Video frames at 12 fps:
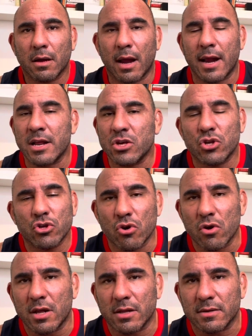and he
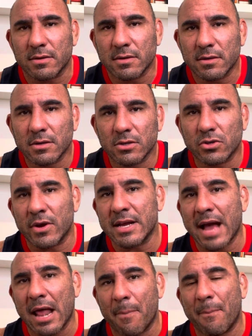shouldn't, so he
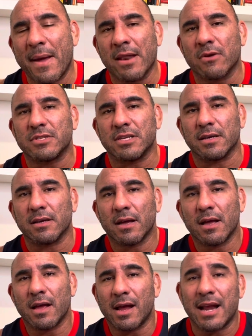got a penalty,
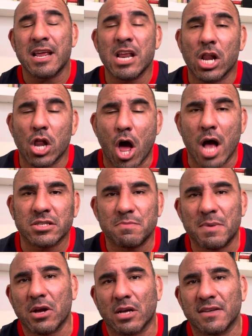and he lost
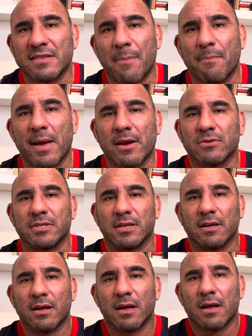because of that penalty.
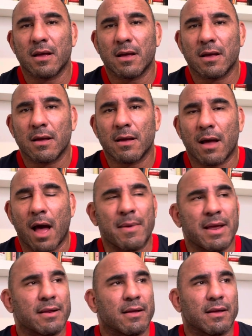I mean,